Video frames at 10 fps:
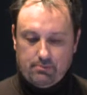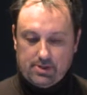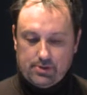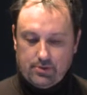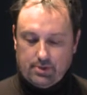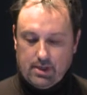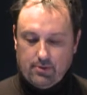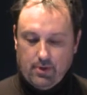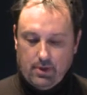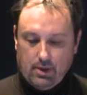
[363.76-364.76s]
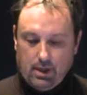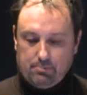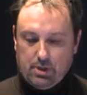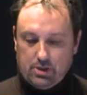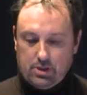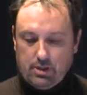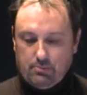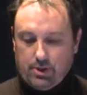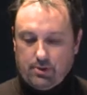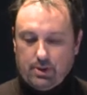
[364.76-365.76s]
master now, and PhD in
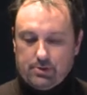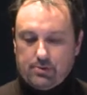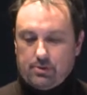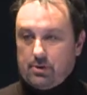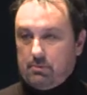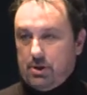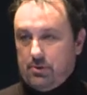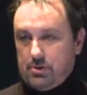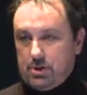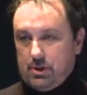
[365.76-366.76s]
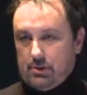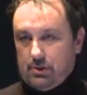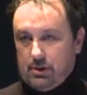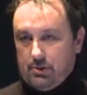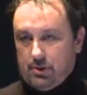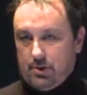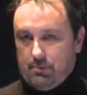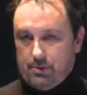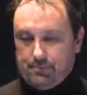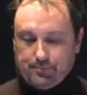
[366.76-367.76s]
molecular and structural biology in, in
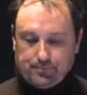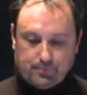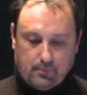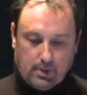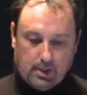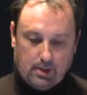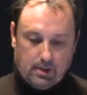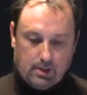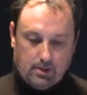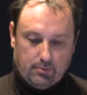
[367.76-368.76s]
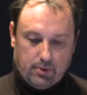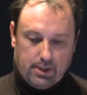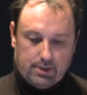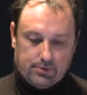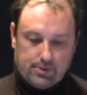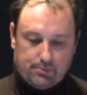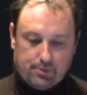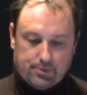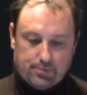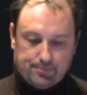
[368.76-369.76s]
Grenoble, uh, working at the
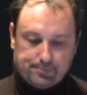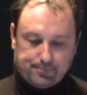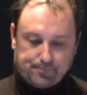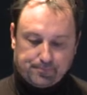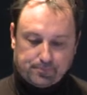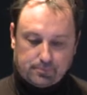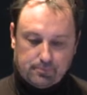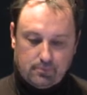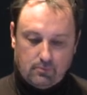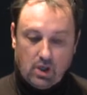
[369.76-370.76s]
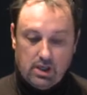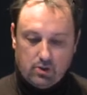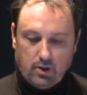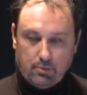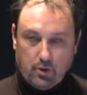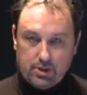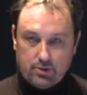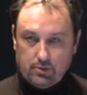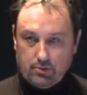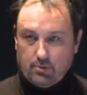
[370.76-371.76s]
synchrotron in
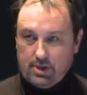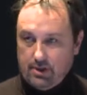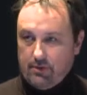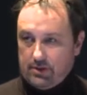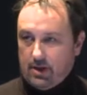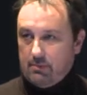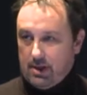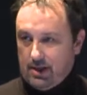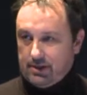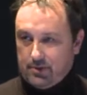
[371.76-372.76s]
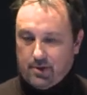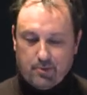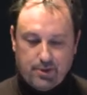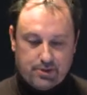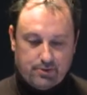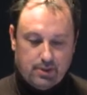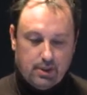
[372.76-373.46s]
collaboration. Already at the time, I liked collaboration.